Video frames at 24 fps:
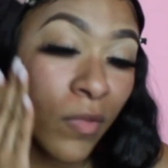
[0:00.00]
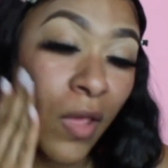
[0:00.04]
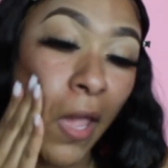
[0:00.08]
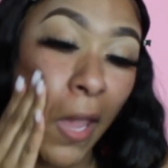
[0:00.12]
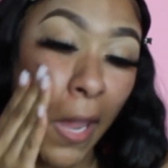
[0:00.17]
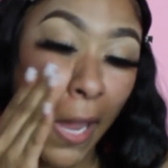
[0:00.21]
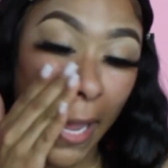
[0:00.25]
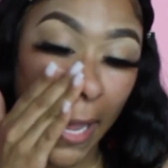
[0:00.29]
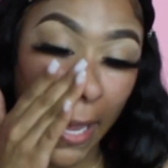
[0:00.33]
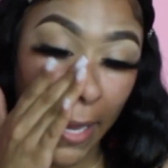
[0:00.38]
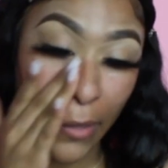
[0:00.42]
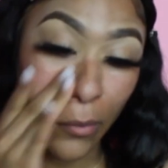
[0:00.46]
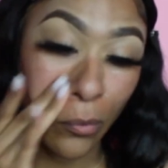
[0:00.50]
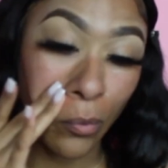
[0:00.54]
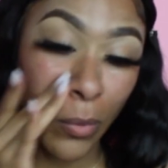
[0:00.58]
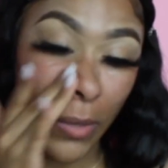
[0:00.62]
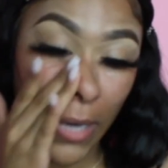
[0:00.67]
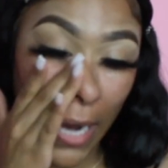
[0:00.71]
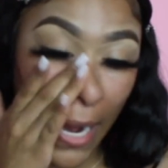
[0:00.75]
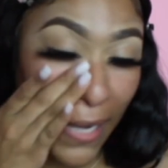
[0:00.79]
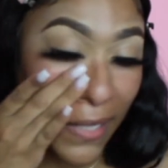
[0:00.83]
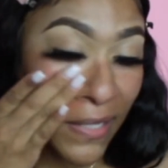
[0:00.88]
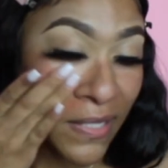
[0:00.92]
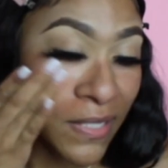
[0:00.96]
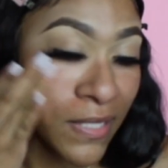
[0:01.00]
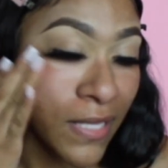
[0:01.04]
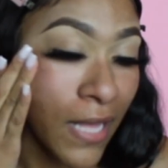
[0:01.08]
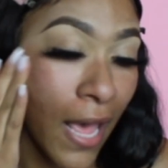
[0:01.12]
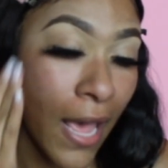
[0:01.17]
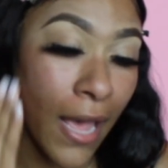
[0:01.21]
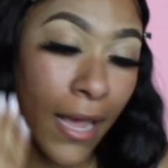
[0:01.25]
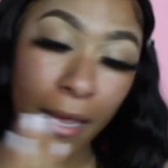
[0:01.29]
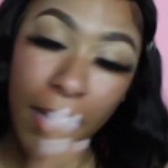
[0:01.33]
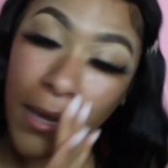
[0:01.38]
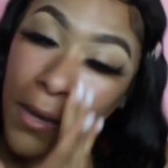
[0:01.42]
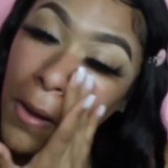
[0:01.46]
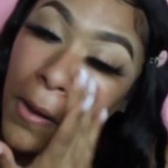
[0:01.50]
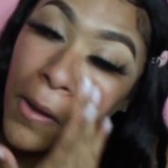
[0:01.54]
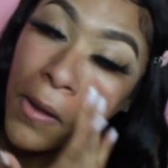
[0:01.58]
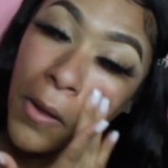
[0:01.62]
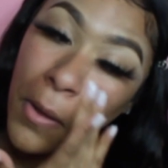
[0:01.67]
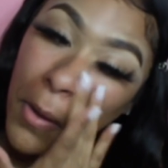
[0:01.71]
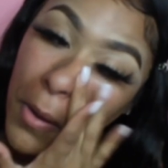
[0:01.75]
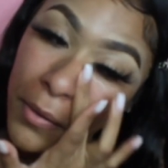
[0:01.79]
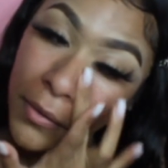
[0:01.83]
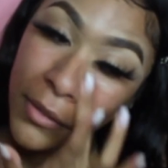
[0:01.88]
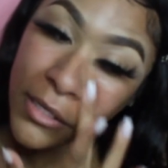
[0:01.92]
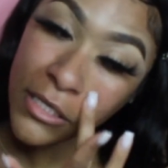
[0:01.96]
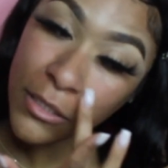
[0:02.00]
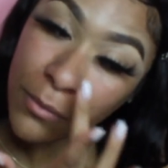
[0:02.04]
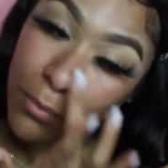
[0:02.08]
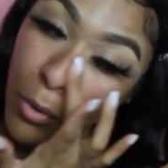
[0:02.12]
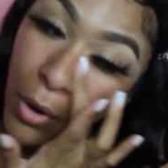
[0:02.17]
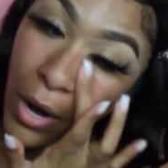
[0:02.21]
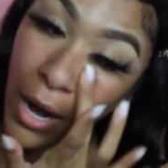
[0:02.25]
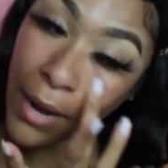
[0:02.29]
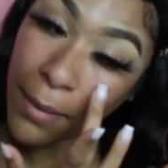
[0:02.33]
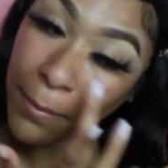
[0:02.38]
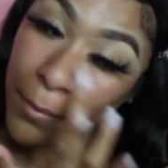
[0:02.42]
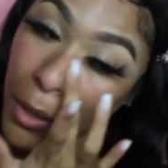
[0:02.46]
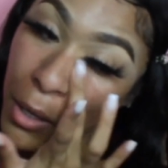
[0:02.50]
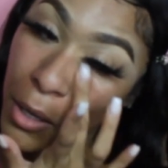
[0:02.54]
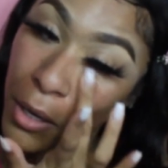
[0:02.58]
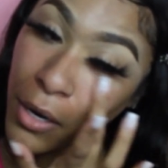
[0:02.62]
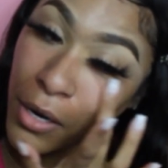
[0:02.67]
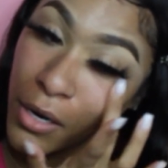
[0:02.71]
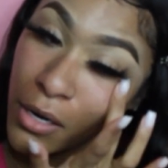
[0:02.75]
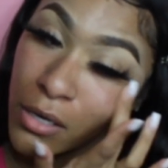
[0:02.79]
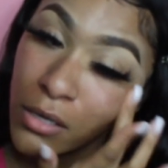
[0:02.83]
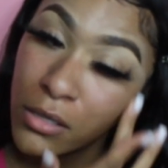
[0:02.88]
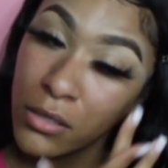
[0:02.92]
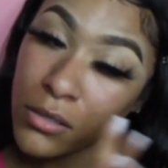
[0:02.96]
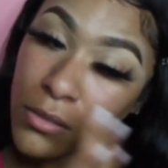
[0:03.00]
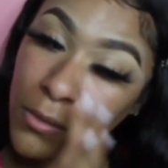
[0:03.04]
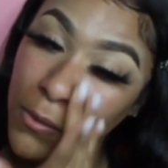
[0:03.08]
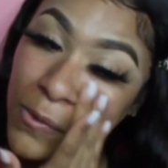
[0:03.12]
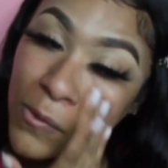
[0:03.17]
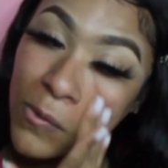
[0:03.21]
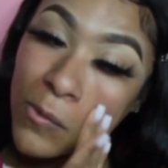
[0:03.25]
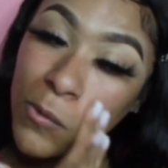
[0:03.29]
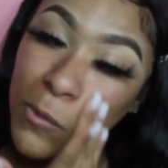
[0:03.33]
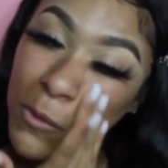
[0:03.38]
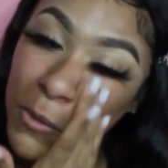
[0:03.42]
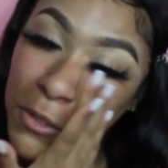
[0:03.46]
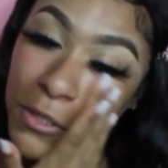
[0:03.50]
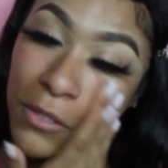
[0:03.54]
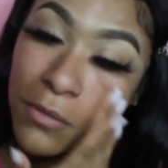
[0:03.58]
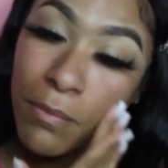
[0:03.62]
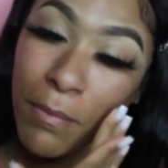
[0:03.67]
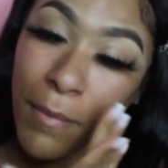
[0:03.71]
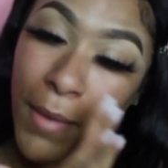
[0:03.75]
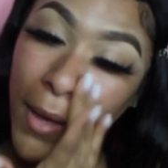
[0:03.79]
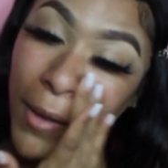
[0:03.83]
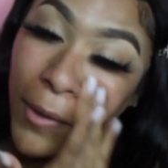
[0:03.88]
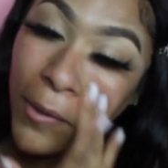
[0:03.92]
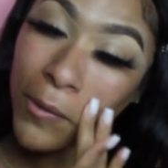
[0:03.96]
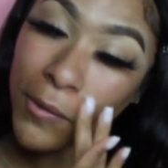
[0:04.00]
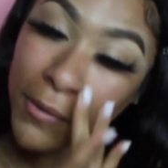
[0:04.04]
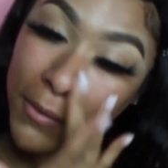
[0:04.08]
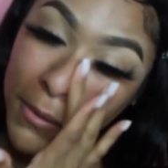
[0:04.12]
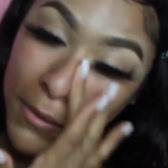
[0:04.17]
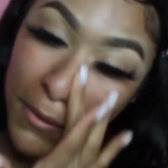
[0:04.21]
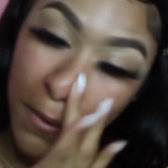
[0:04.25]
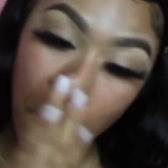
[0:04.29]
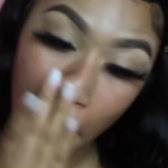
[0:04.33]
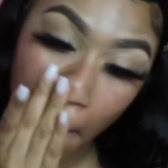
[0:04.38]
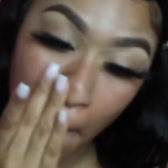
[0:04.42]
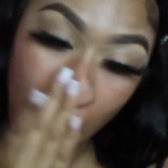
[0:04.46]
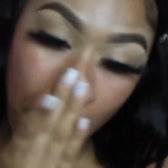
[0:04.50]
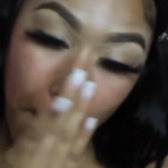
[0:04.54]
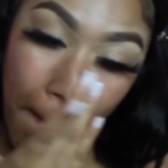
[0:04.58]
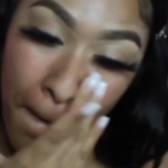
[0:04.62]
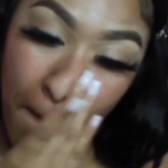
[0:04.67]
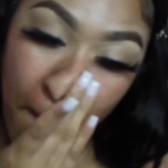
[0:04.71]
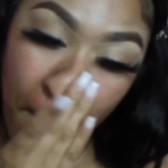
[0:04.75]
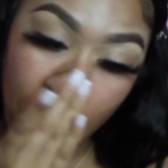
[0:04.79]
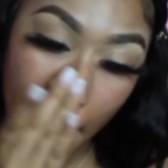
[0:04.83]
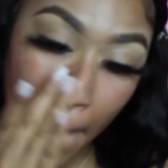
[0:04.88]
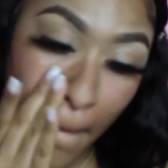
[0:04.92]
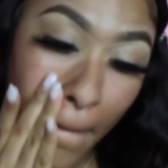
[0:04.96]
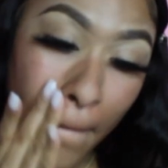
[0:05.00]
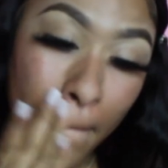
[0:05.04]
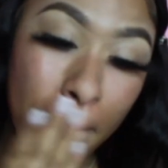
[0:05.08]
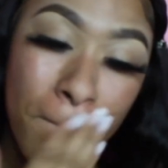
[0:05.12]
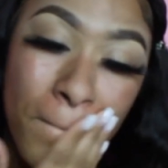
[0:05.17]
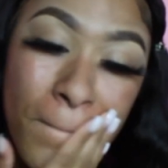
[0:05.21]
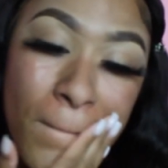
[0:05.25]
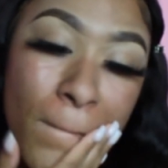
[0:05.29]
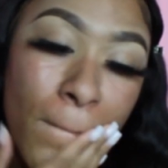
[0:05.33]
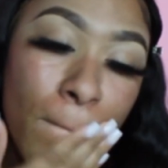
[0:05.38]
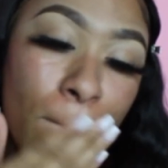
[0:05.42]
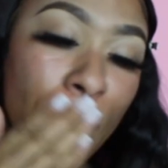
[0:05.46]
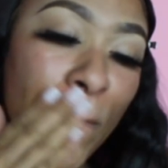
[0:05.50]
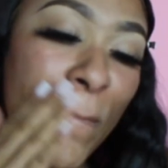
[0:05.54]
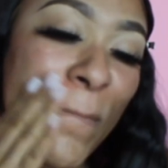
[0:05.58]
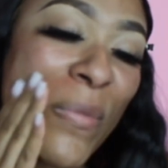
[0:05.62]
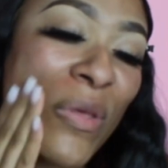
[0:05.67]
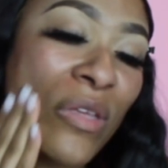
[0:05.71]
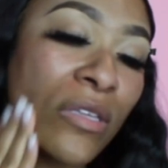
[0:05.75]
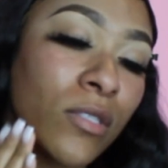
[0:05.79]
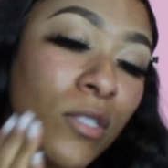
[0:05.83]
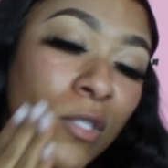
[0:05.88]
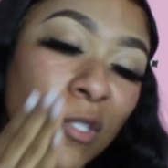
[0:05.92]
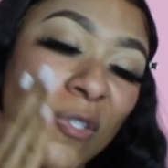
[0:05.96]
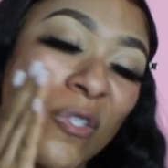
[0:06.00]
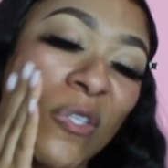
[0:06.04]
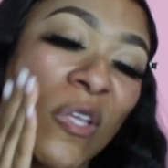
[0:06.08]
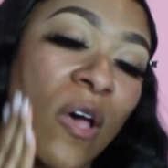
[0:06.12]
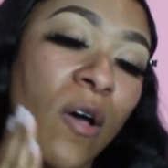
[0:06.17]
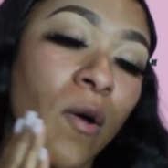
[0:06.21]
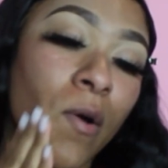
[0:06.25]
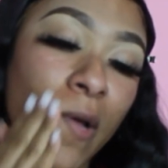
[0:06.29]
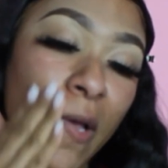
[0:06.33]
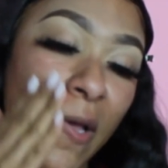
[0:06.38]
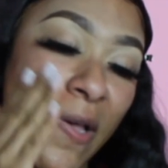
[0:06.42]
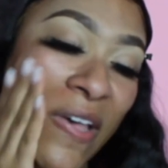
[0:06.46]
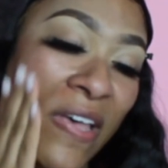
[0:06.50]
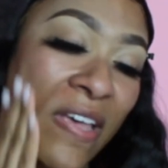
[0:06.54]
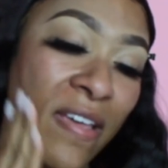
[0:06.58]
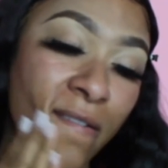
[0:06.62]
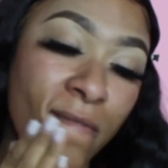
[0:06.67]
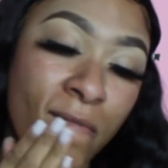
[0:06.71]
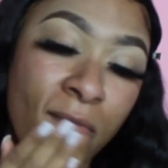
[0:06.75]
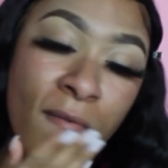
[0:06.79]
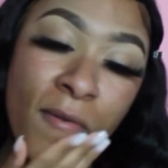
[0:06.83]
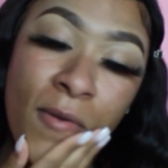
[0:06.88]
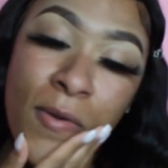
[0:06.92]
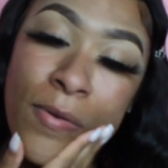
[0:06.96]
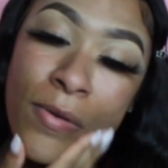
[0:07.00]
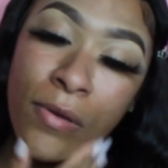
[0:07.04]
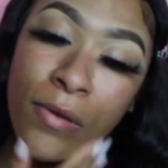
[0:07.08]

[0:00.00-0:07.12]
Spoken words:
And when I say this primer smells so good,